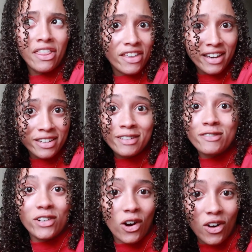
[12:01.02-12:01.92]
a thing
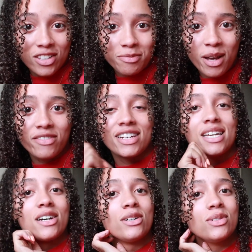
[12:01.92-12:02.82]
for all of my
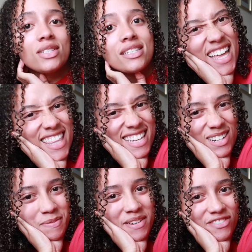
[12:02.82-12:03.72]
videos. I think
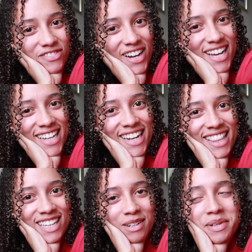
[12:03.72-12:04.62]
it'll be fun. I
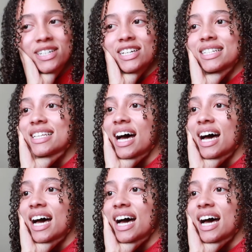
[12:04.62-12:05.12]
think it'll be a good